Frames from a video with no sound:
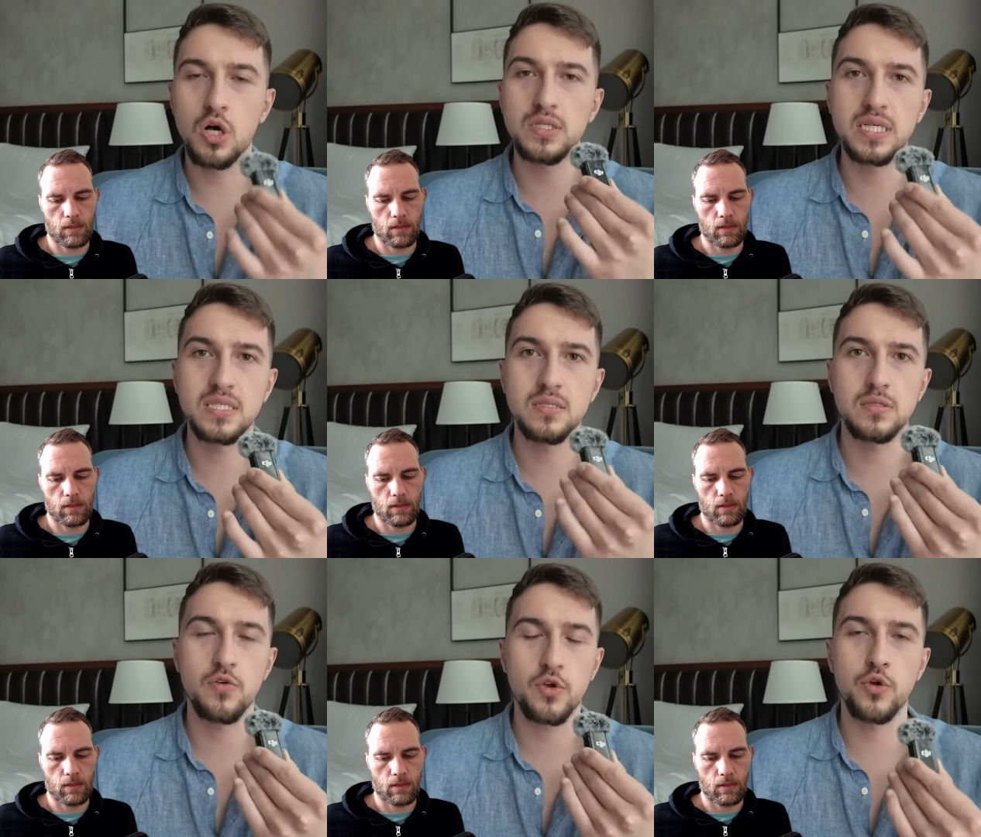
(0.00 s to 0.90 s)
Speaker 1: So all this
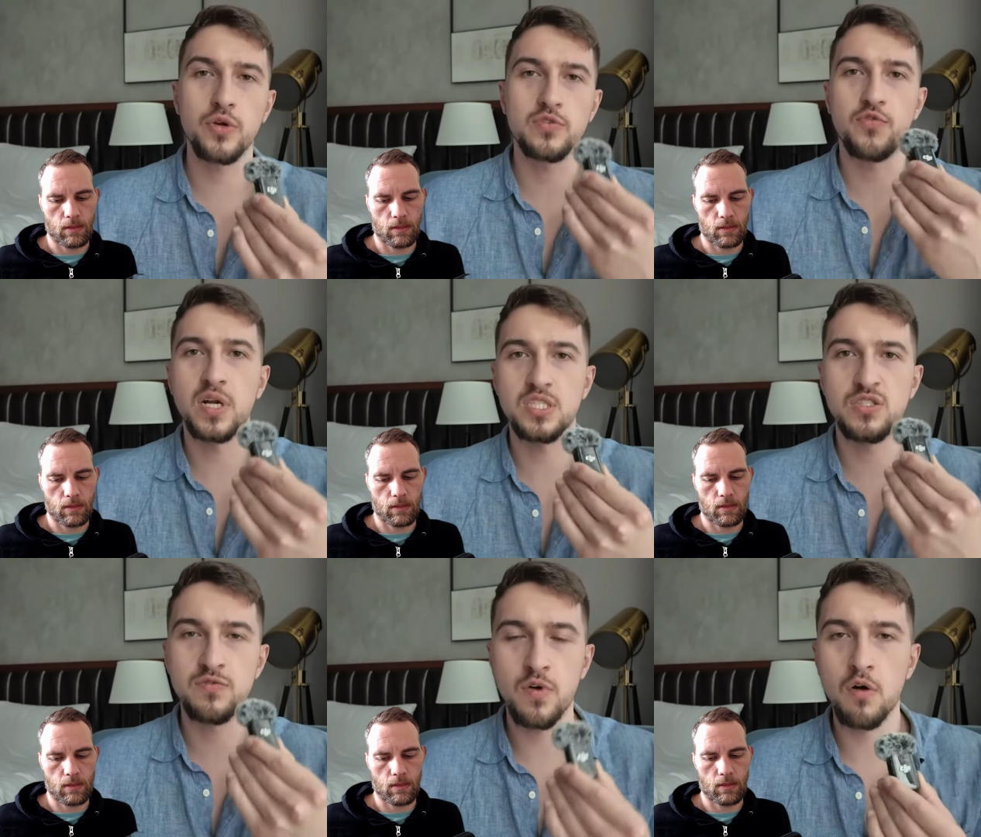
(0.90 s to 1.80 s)
is the current
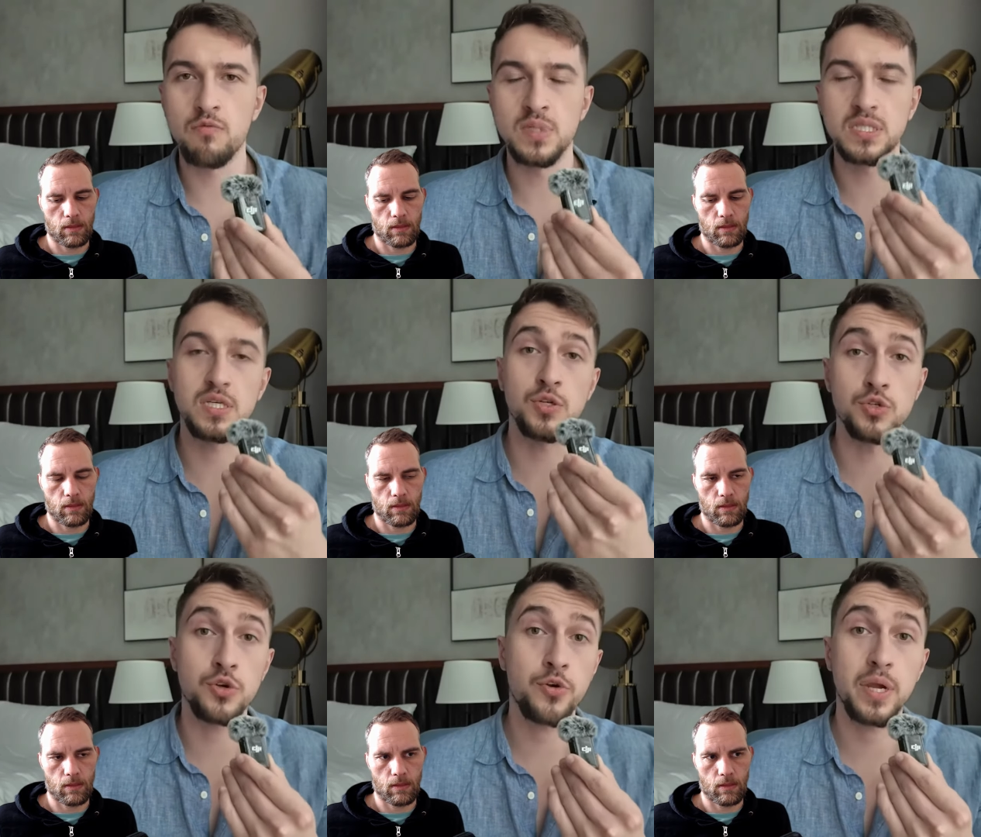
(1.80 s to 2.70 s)
French involvement
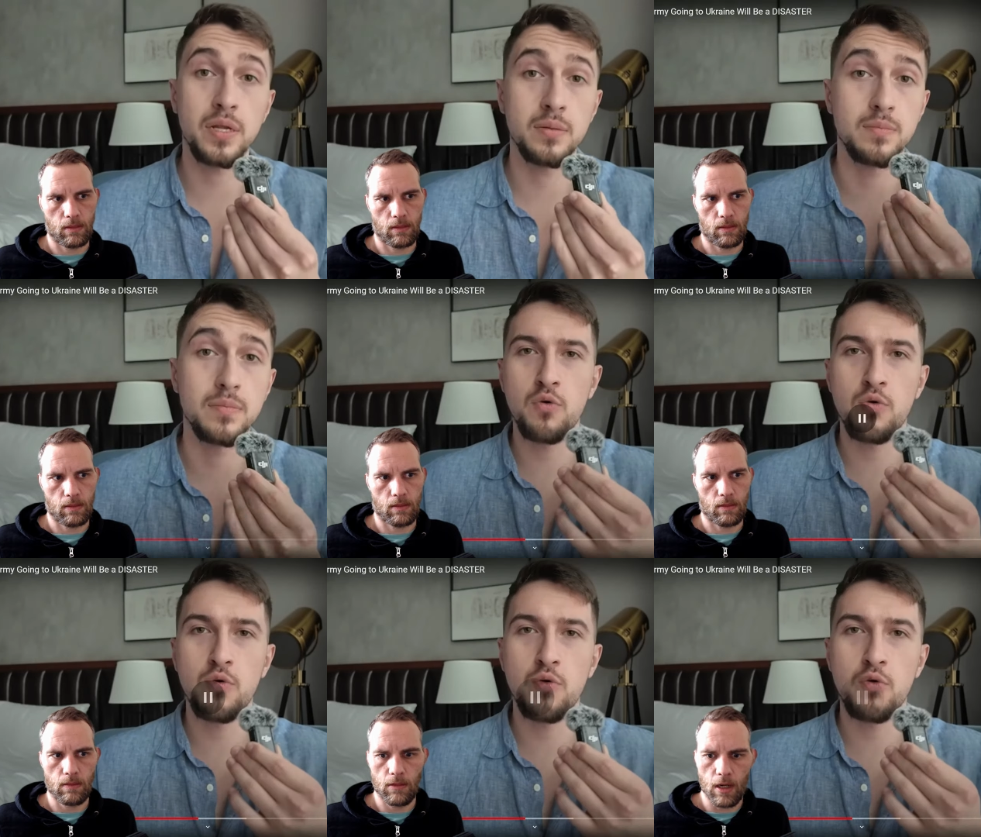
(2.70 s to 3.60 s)
in Ukraine.
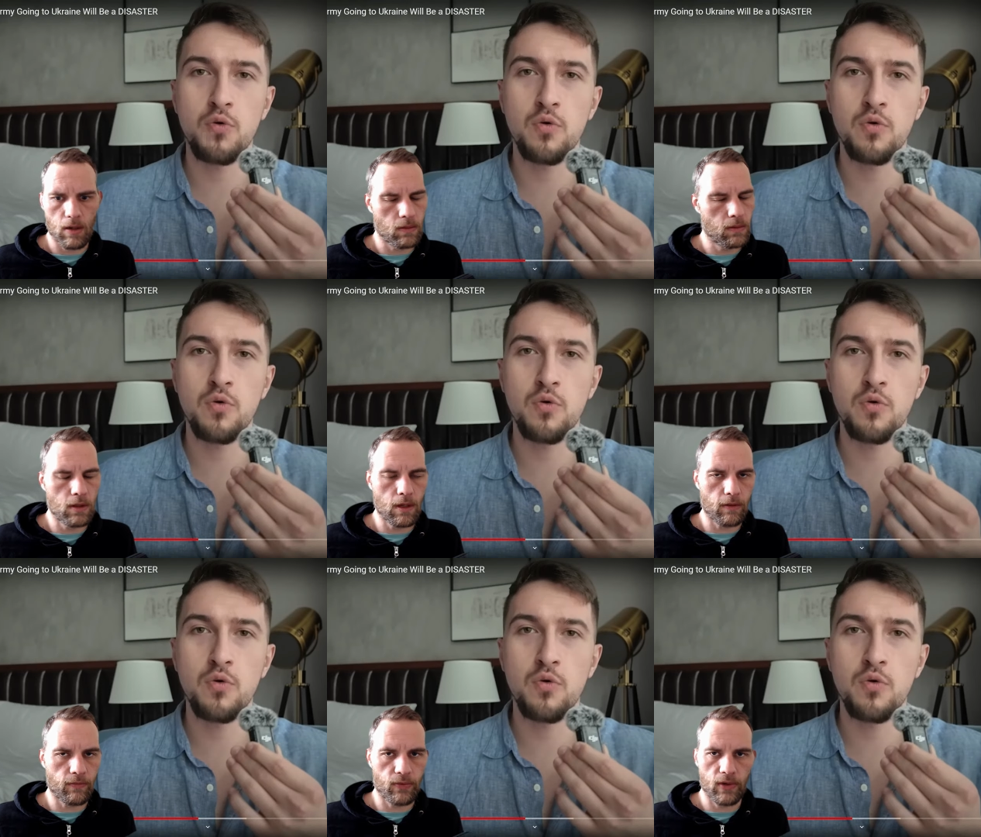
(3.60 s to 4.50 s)
Speaker 2: No, not
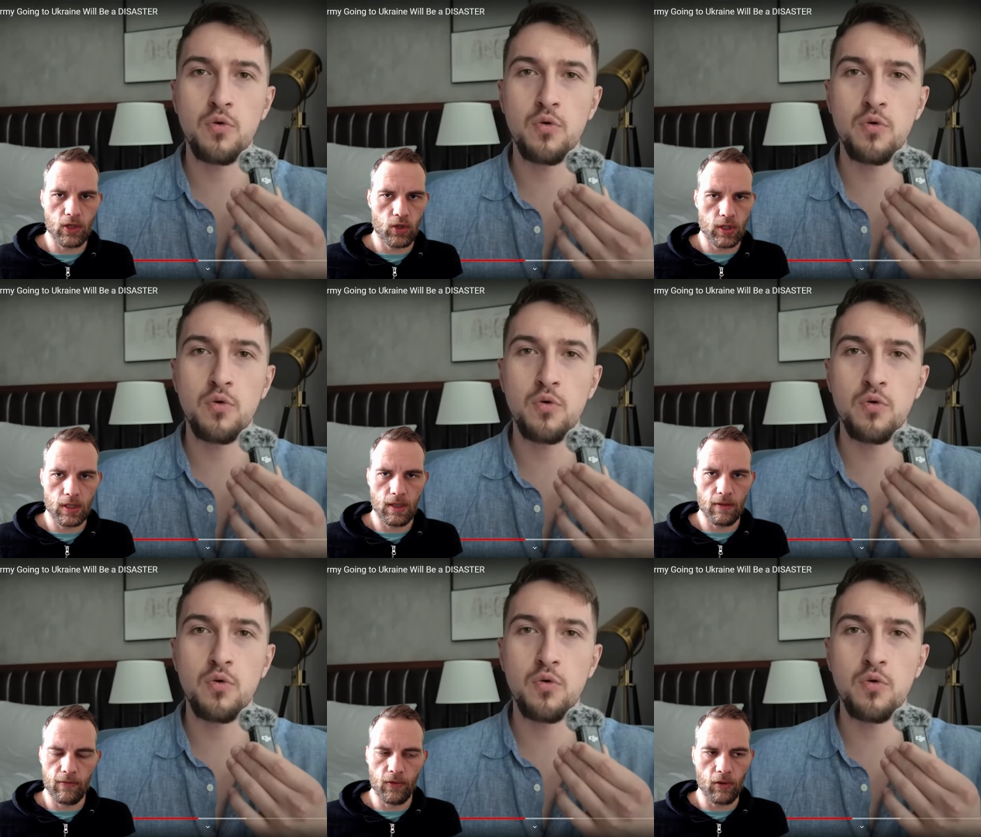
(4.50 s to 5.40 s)
French
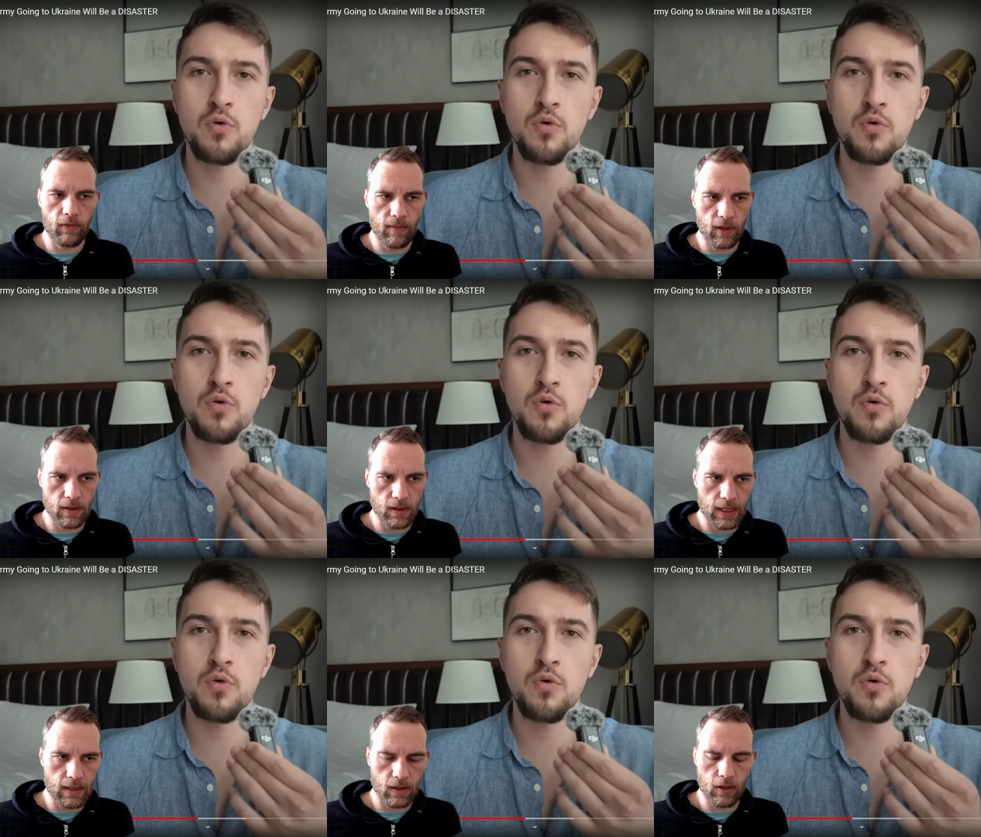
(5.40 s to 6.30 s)
involvement.
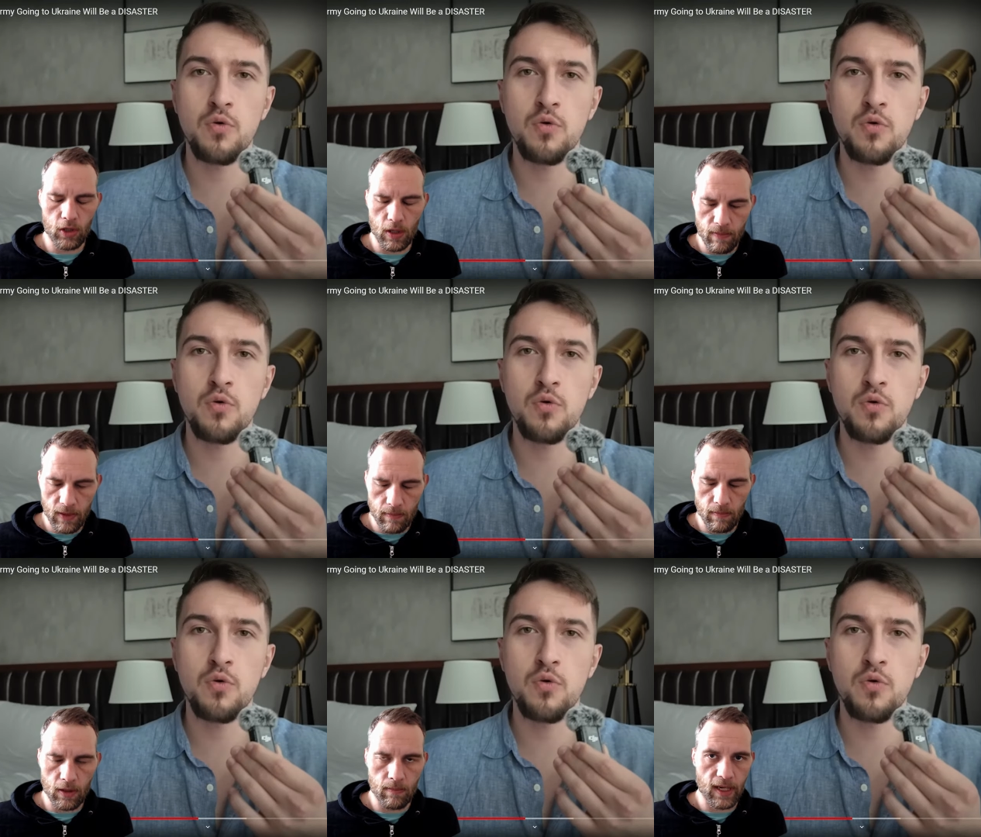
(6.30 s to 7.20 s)
It's a
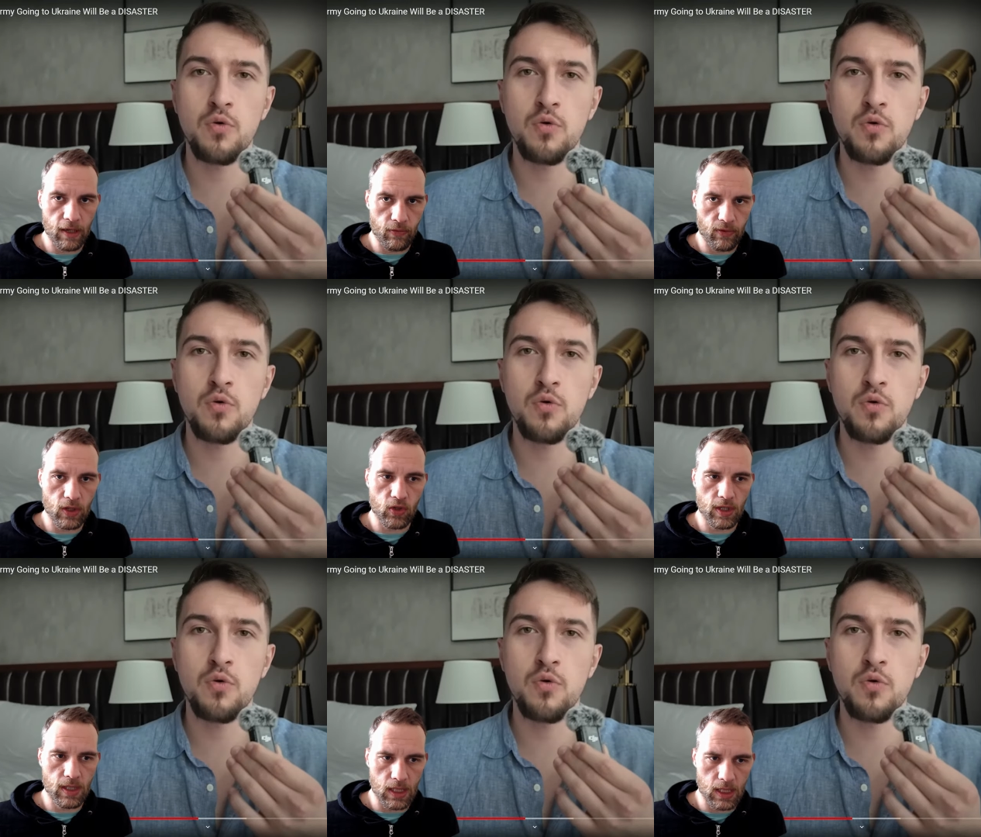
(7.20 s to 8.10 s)
commitment by French
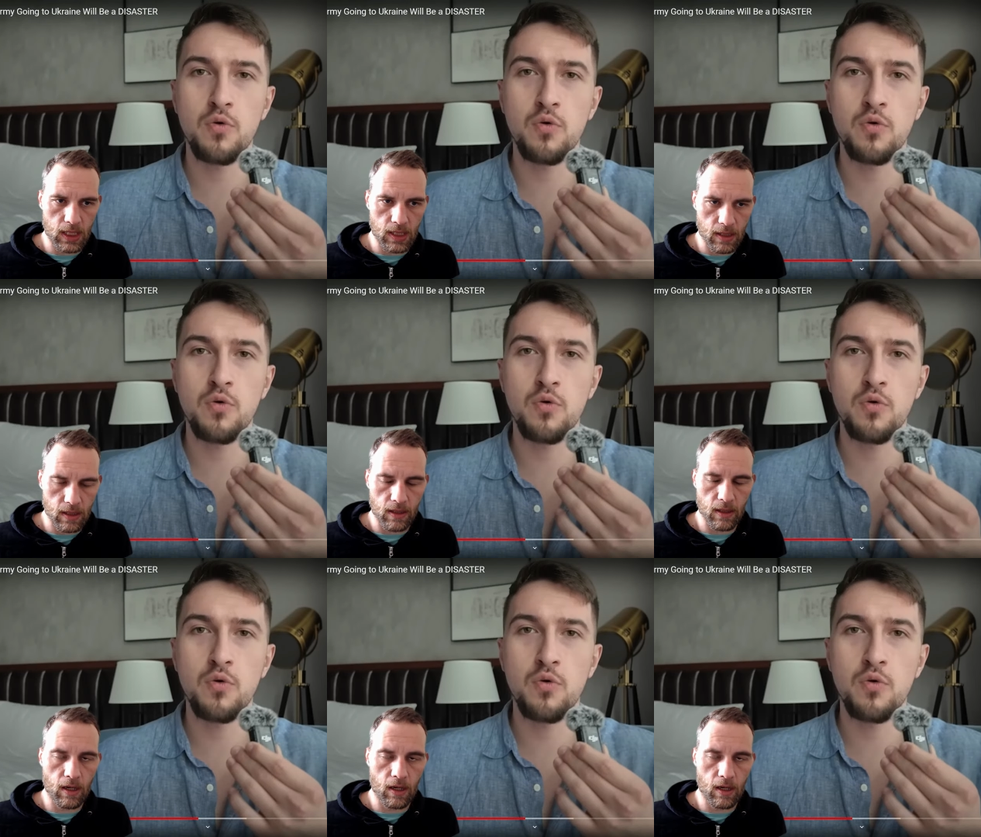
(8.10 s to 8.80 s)
citizens